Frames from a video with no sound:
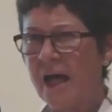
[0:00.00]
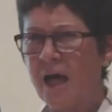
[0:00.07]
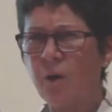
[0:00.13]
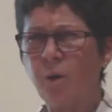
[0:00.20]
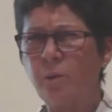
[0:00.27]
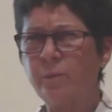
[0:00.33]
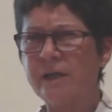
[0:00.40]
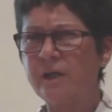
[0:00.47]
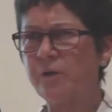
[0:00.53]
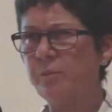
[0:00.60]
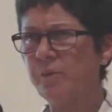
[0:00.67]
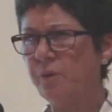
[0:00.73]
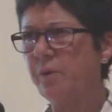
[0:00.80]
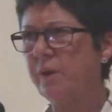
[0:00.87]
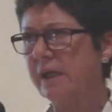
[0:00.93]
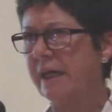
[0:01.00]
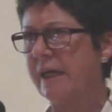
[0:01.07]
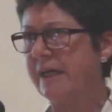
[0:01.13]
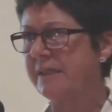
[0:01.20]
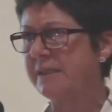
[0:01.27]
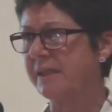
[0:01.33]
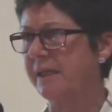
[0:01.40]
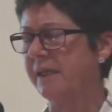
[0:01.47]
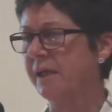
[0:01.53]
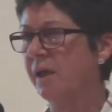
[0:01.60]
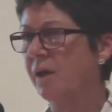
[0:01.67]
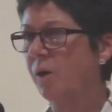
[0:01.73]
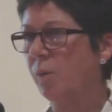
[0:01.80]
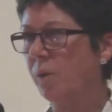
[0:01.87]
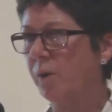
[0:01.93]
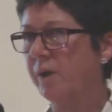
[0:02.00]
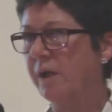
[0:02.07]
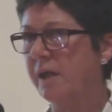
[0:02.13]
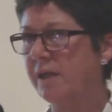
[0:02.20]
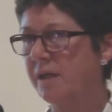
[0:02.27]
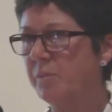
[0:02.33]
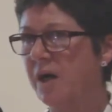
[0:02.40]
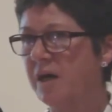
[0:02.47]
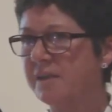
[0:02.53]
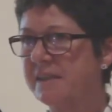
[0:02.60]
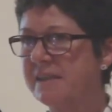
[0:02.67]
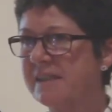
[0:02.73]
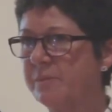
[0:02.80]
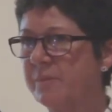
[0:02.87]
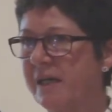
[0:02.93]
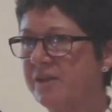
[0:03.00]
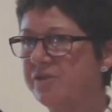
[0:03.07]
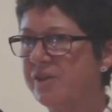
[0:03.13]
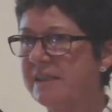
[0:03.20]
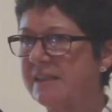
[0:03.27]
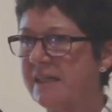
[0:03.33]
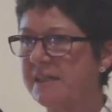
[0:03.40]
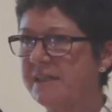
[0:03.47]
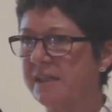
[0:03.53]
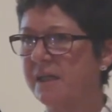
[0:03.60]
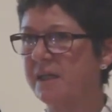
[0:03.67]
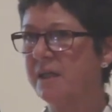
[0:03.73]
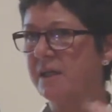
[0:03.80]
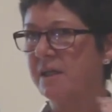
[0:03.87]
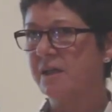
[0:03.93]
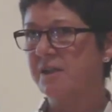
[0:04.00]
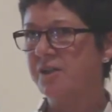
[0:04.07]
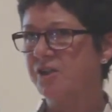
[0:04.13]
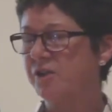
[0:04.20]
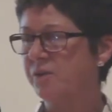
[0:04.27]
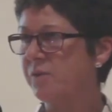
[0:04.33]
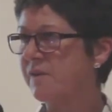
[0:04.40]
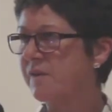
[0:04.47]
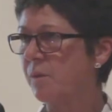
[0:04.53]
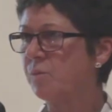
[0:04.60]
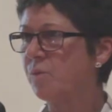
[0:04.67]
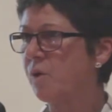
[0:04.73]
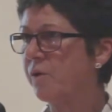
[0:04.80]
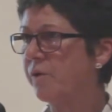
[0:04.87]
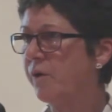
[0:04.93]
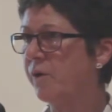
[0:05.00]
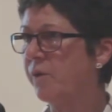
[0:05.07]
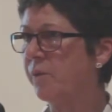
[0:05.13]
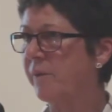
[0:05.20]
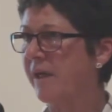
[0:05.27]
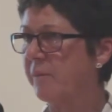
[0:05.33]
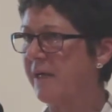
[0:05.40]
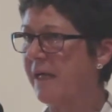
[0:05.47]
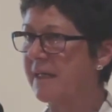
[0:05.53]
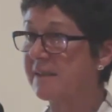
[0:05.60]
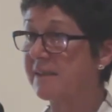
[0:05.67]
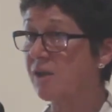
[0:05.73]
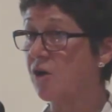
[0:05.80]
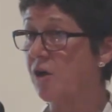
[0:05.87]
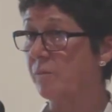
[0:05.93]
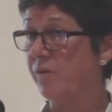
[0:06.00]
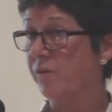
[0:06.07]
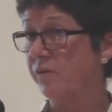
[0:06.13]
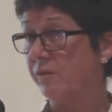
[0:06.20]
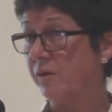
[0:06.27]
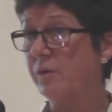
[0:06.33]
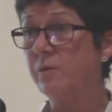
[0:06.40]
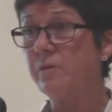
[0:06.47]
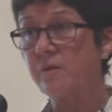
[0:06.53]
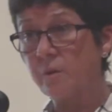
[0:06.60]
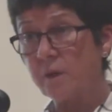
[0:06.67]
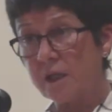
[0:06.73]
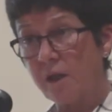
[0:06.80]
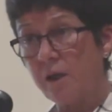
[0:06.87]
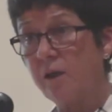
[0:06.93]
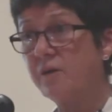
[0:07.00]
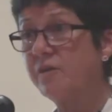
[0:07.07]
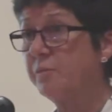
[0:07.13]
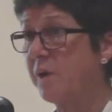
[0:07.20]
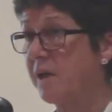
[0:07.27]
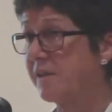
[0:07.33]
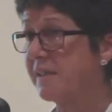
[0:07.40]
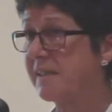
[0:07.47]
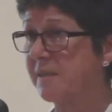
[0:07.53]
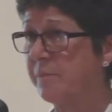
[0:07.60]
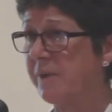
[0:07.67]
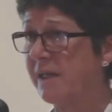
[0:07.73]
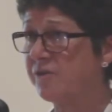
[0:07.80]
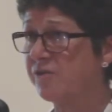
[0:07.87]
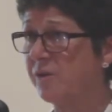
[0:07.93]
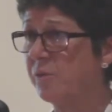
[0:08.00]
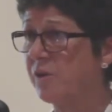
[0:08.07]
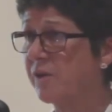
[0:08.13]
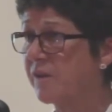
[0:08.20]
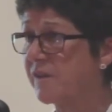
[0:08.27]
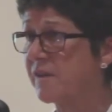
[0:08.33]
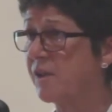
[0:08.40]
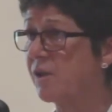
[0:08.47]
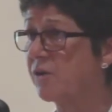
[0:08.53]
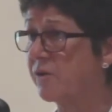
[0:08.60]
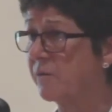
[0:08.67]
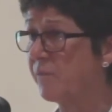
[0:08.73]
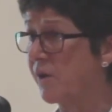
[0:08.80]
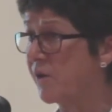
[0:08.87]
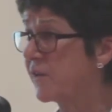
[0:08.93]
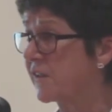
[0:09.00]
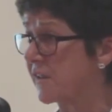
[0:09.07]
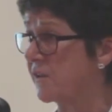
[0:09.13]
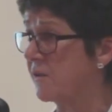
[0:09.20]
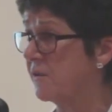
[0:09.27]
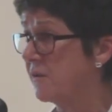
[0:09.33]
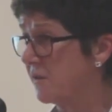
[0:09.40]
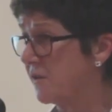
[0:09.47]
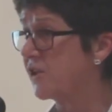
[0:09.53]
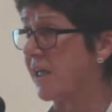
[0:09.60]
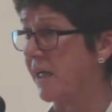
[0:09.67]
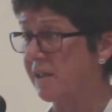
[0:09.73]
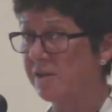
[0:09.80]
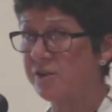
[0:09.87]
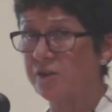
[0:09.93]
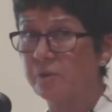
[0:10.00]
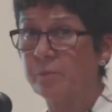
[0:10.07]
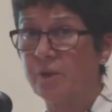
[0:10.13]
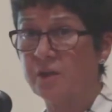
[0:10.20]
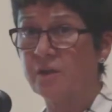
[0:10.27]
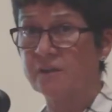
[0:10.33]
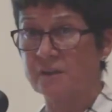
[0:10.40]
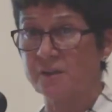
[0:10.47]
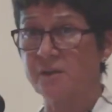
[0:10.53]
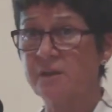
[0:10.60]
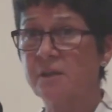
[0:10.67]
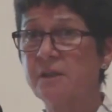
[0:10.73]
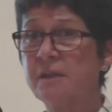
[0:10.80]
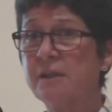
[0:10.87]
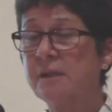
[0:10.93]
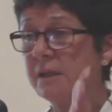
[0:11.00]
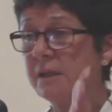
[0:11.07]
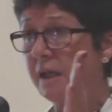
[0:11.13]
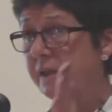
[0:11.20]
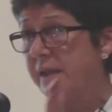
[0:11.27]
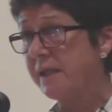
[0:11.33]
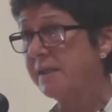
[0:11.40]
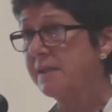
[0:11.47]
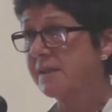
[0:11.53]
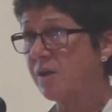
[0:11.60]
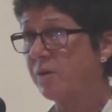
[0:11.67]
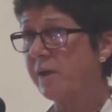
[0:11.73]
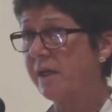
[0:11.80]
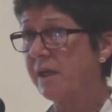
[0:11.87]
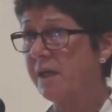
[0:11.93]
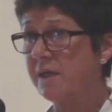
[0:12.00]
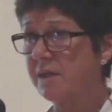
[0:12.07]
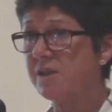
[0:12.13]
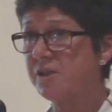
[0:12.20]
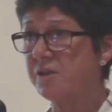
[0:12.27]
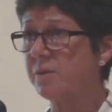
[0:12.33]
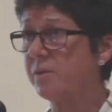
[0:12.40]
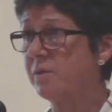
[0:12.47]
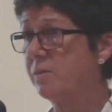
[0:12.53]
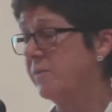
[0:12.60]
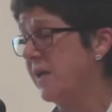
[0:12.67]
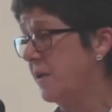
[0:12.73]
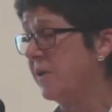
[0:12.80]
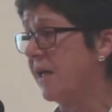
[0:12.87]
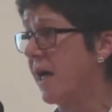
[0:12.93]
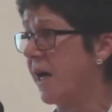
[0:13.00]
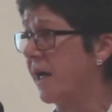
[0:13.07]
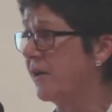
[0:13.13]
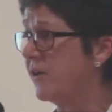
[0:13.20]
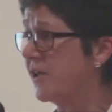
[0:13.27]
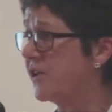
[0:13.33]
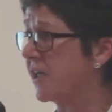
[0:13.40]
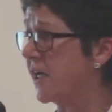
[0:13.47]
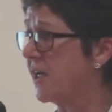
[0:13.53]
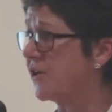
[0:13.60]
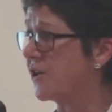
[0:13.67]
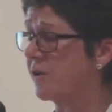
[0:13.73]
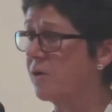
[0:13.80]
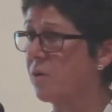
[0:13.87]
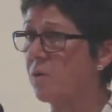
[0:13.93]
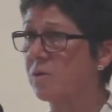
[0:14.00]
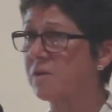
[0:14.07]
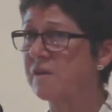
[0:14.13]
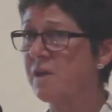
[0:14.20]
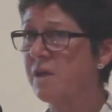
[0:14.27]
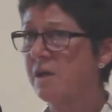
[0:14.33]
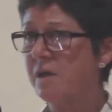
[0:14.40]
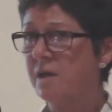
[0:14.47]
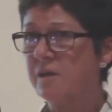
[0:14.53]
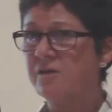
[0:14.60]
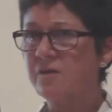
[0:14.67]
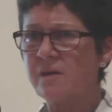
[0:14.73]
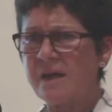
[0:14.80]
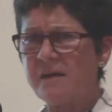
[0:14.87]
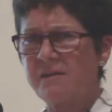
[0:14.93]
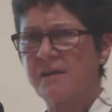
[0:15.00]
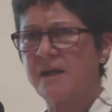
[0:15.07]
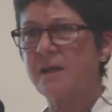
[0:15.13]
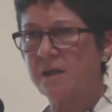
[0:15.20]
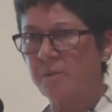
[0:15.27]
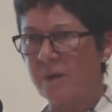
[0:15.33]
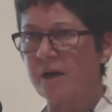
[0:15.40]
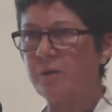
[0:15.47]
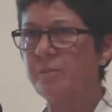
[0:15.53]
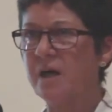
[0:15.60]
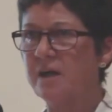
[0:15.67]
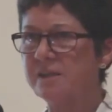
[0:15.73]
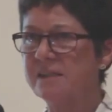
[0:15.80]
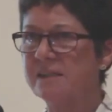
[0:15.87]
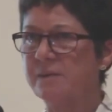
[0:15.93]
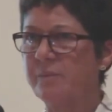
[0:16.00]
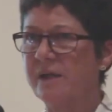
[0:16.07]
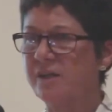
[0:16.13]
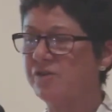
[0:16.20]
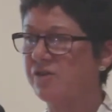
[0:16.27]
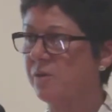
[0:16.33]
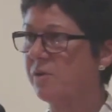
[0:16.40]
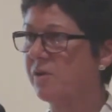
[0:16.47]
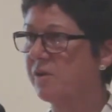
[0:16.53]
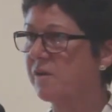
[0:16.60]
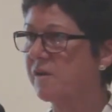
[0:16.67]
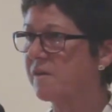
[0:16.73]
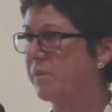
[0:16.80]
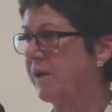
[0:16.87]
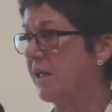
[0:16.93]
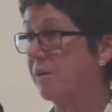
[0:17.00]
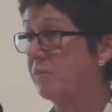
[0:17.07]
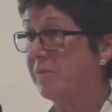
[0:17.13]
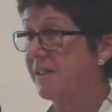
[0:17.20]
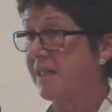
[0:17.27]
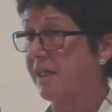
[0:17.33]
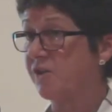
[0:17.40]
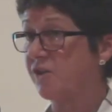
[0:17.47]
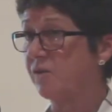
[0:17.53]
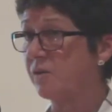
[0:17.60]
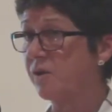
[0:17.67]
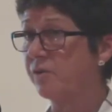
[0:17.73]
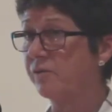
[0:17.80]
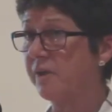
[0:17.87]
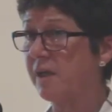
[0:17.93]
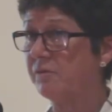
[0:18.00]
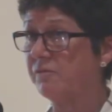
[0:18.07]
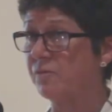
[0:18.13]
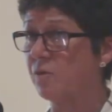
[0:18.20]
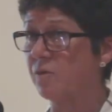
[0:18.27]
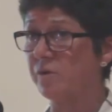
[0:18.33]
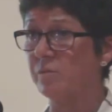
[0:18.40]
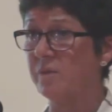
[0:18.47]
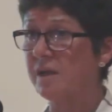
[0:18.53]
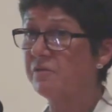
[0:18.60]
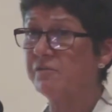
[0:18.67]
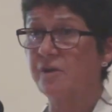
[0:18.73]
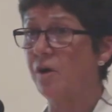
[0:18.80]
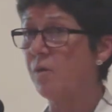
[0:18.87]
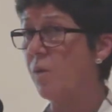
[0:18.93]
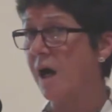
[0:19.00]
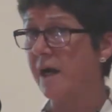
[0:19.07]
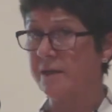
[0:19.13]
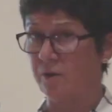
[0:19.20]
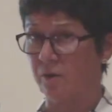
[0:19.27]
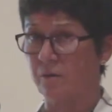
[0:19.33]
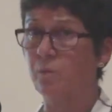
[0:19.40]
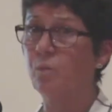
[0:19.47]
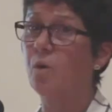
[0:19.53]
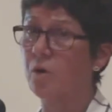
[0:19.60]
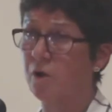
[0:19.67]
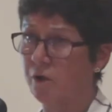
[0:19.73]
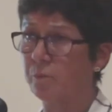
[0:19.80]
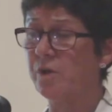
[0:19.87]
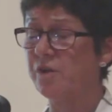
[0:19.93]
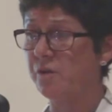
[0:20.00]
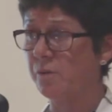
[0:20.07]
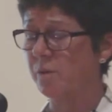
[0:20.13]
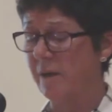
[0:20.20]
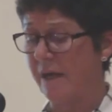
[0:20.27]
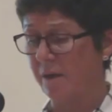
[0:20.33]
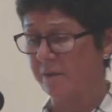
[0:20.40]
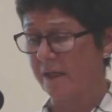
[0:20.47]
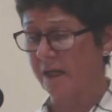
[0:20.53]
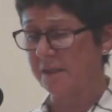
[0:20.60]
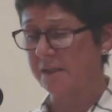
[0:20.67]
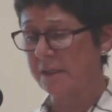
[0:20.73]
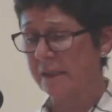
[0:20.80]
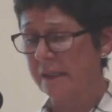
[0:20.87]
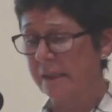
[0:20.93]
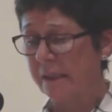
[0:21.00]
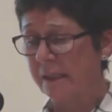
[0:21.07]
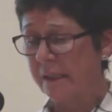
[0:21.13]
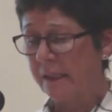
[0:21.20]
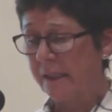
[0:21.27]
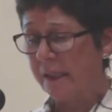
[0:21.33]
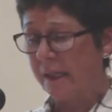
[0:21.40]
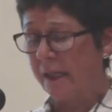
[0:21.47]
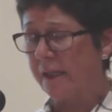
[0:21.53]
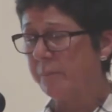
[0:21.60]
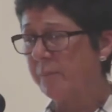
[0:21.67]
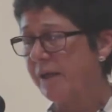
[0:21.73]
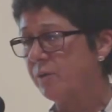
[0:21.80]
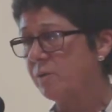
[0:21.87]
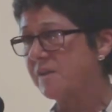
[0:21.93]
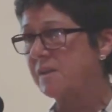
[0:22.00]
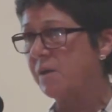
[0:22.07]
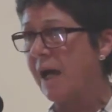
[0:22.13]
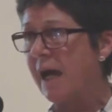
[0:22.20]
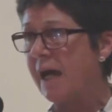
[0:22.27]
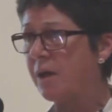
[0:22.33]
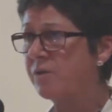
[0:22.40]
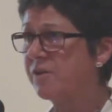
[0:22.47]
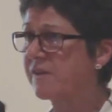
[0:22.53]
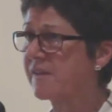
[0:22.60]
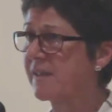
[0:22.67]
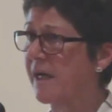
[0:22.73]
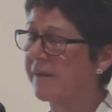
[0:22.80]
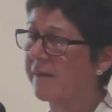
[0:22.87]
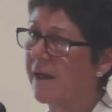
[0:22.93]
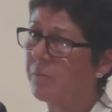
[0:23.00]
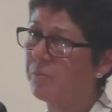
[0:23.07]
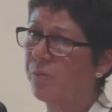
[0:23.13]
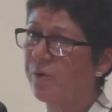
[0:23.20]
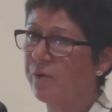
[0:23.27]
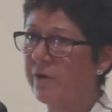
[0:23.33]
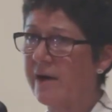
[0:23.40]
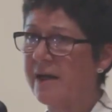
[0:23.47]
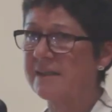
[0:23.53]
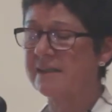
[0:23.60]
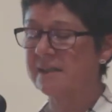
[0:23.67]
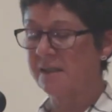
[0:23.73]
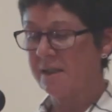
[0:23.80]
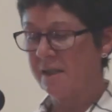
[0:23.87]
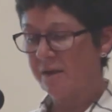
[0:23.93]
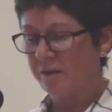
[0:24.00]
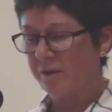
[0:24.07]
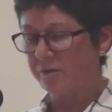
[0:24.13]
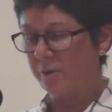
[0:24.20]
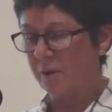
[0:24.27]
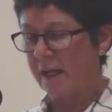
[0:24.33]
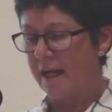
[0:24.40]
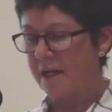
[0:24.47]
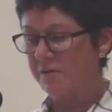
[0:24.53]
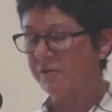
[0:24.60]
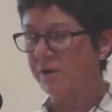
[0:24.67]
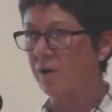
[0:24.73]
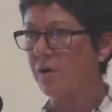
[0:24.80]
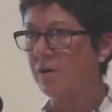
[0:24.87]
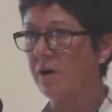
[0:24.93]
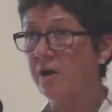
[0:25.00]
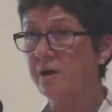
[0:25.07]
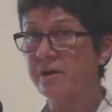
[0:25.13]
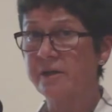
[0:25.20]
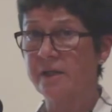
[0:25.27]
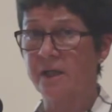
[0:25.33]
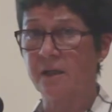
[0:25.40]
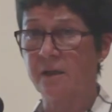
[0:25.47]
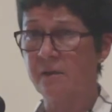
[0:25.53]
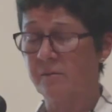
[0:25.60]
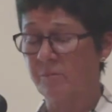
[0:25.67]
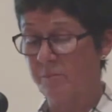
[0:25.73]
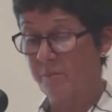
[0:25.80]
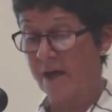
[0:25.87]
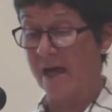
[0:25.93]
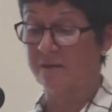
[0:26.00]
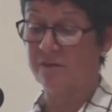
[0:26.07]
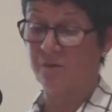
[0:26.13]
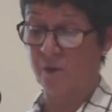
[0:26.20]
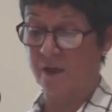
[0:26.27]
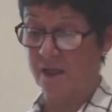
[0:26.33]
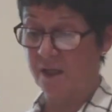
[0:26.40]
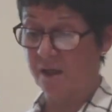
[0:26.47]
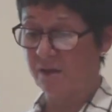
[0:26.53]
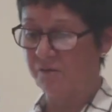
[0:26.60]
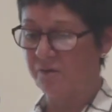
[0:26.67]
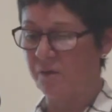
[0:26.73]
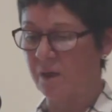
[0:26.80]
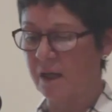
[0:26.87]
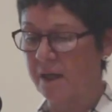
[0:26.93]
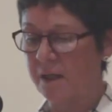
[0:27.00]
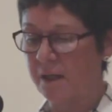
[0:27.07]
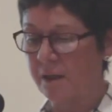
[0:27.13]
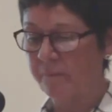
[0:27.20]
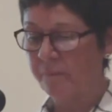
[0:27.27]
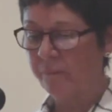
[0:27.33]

How are we communicating working in a participatory setting to someone who maybe has come through doing a lot of participatory work as a young person, young person, and then is going into maybe a higher education course? do they think about participatory work as being a potential career for them? And if not, why not? And what we do about that? And also, how does that then progress through a lifelong learning pathway, if you like?